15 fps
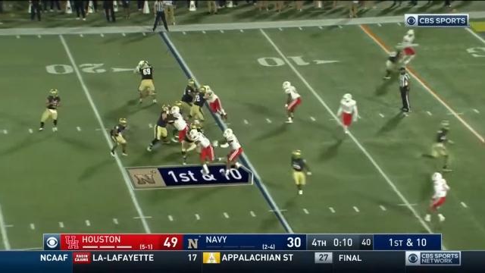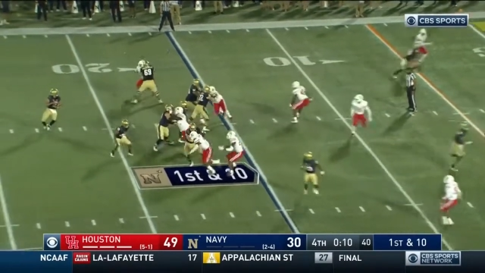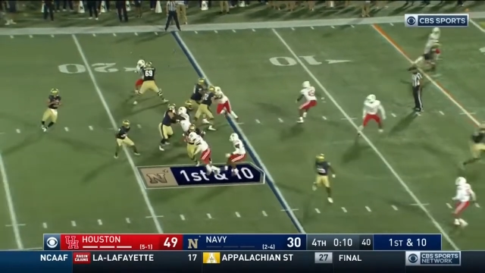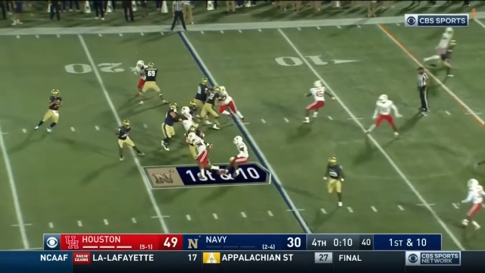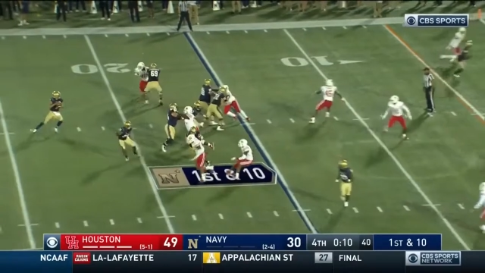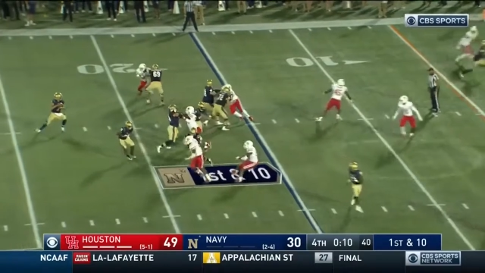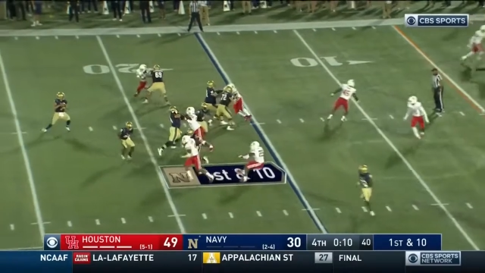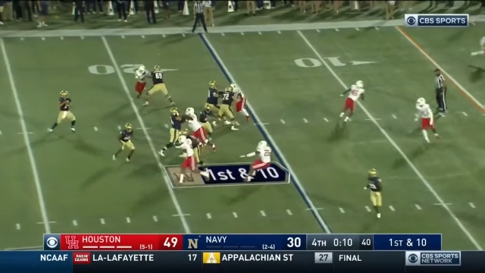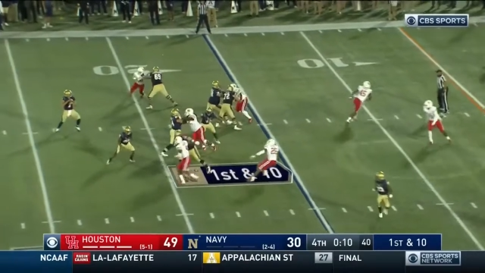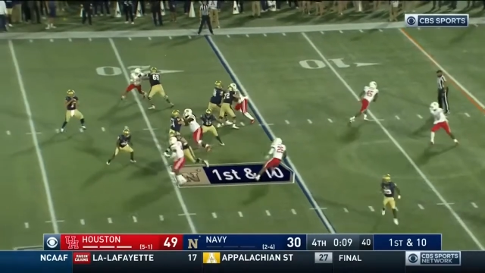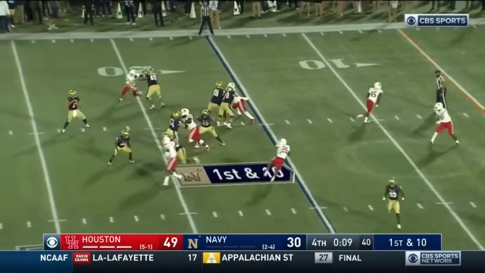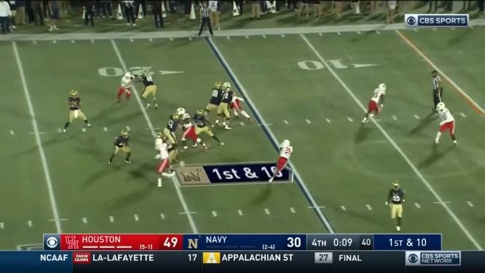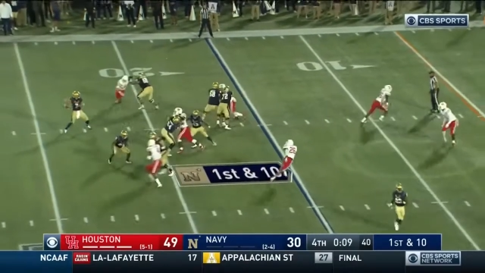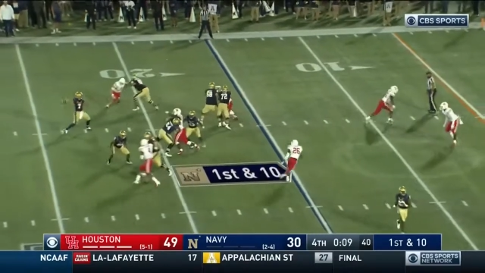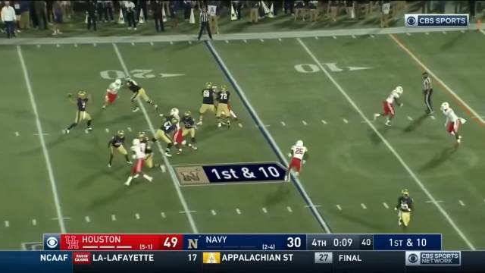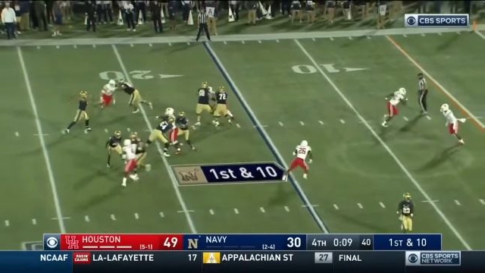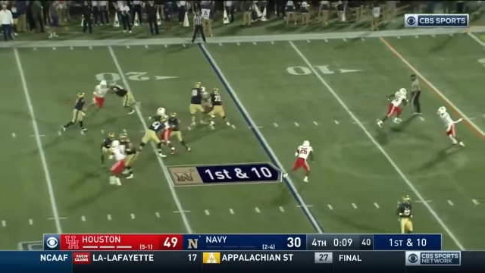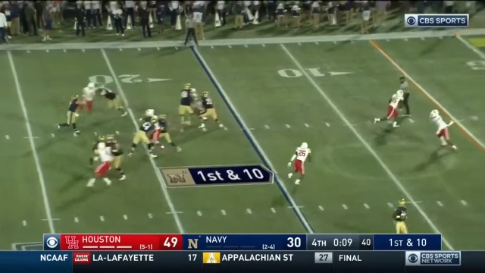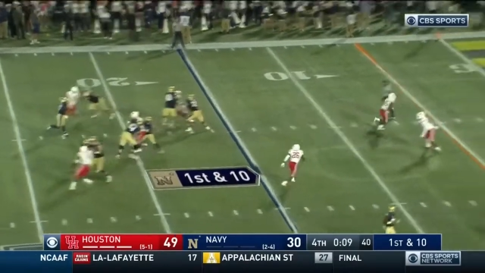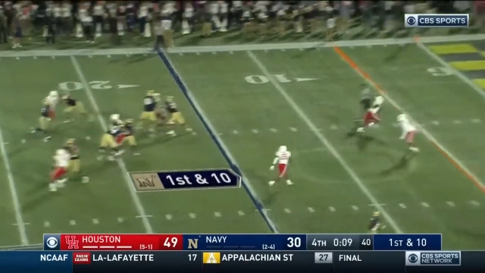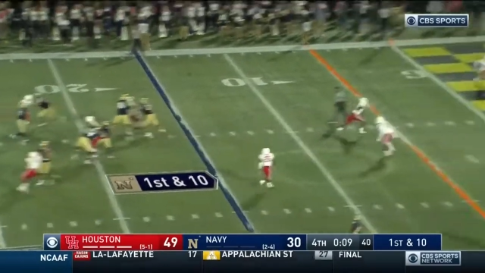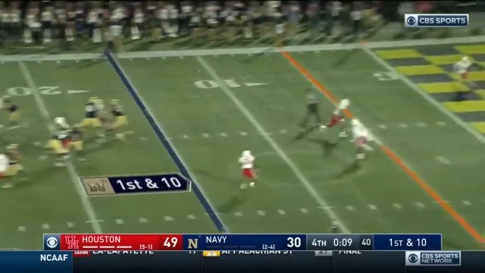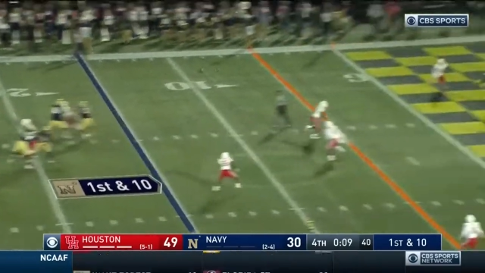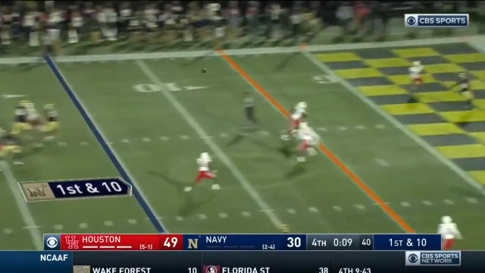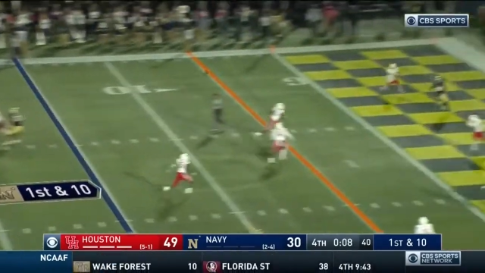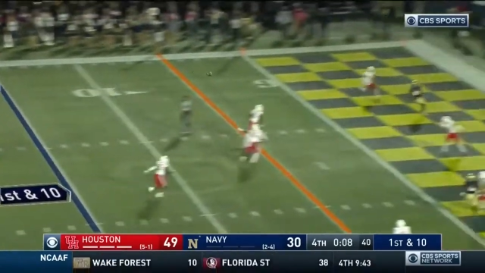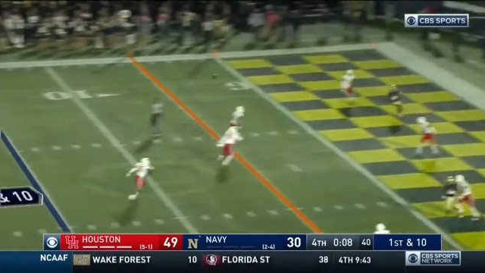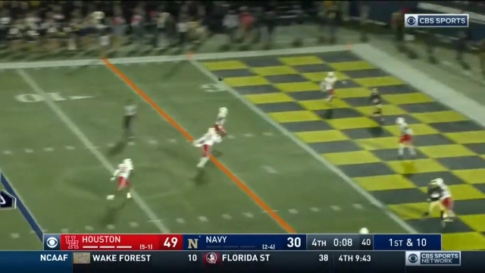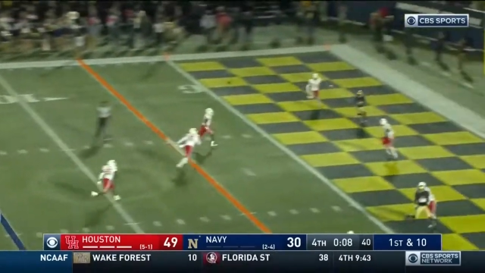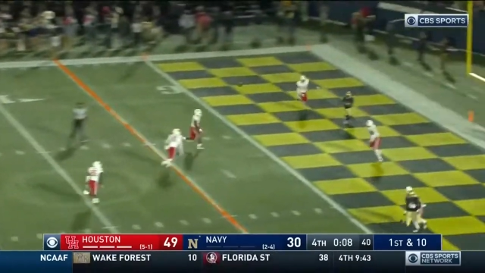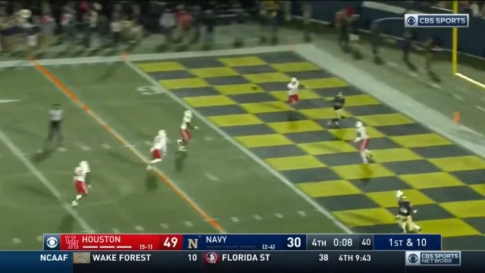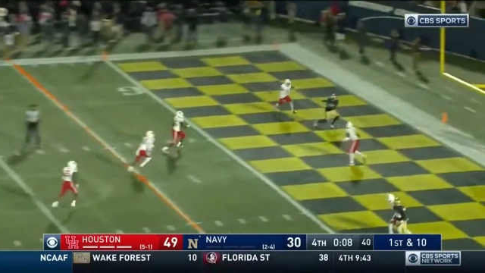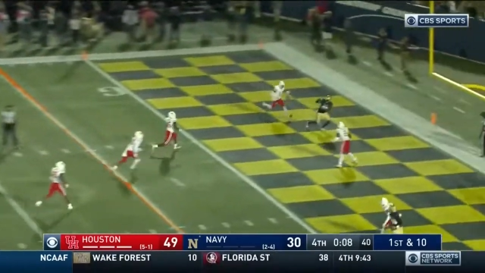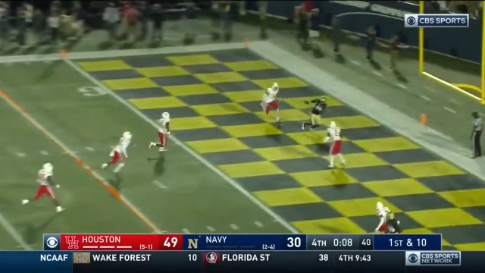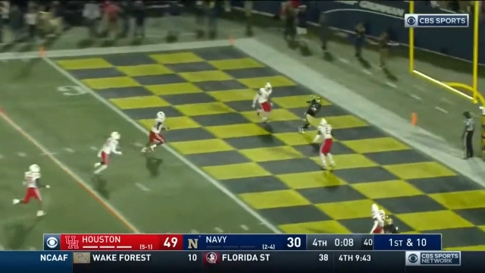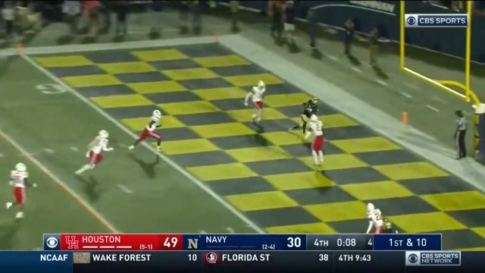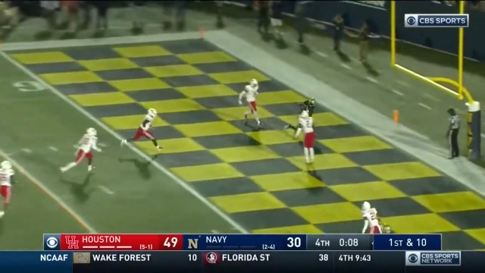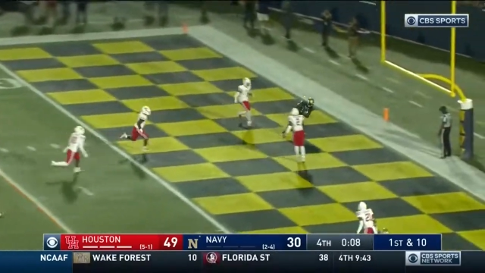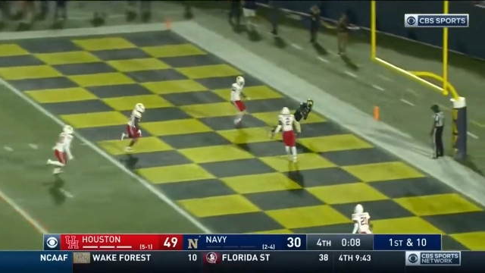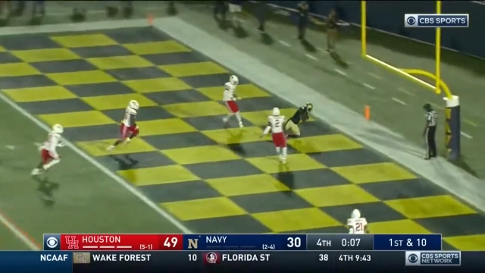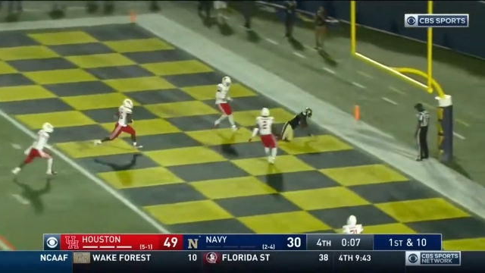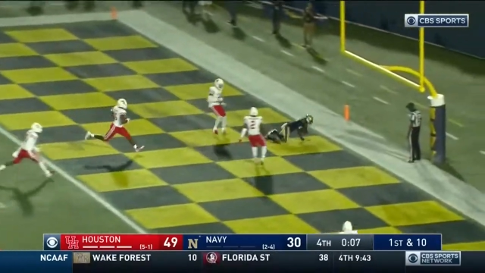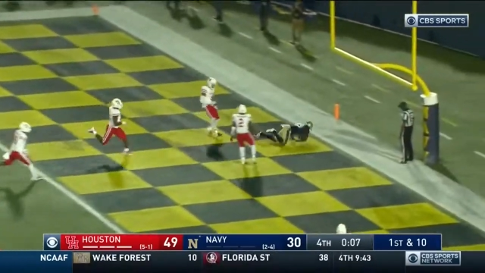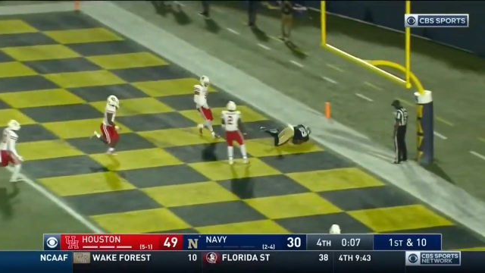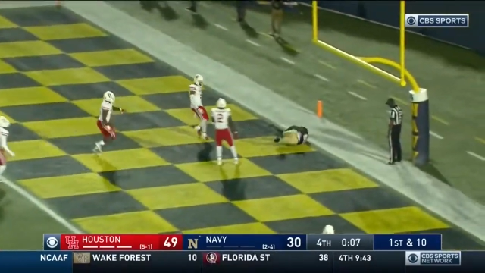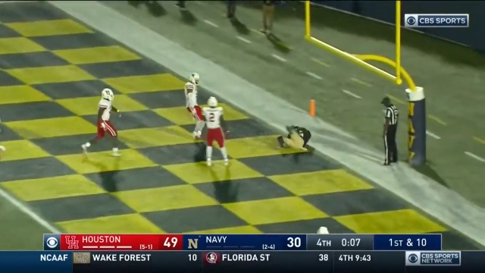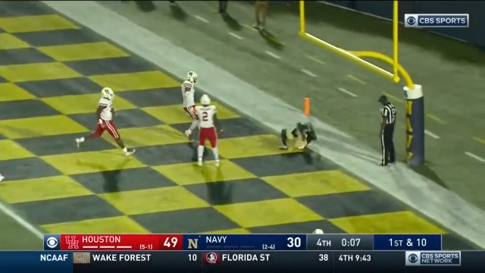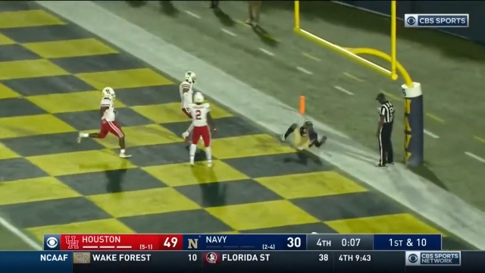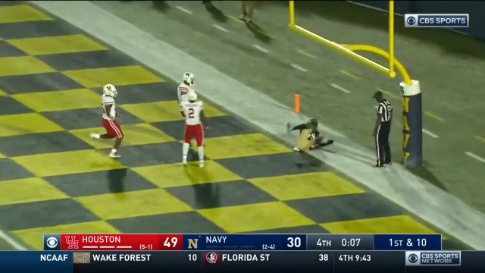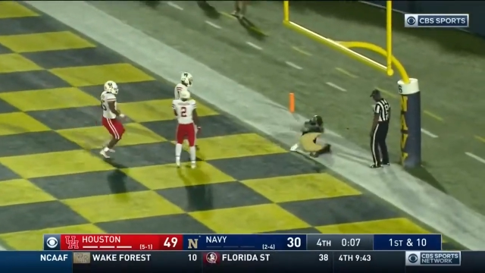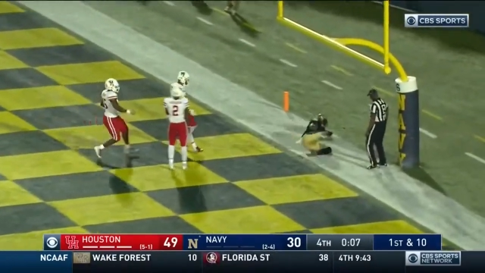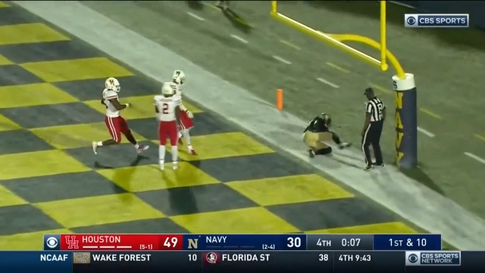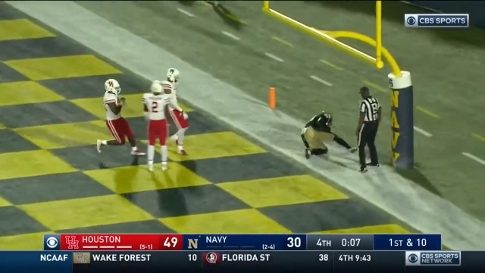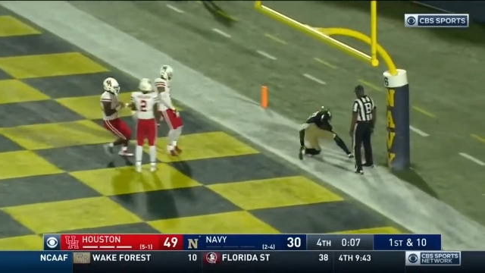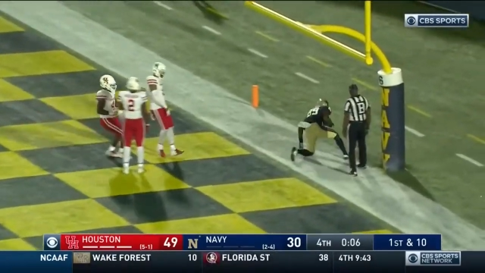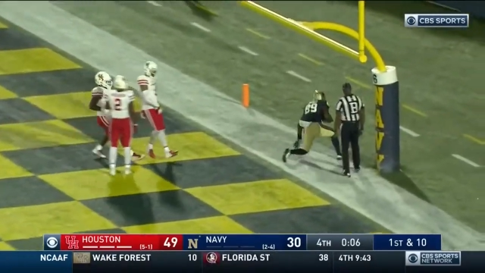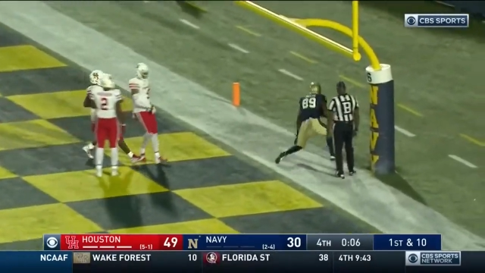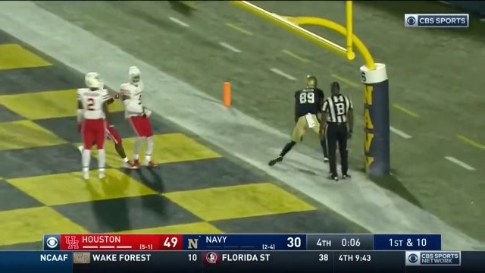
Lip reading: No face is visible, so there are no lips to read.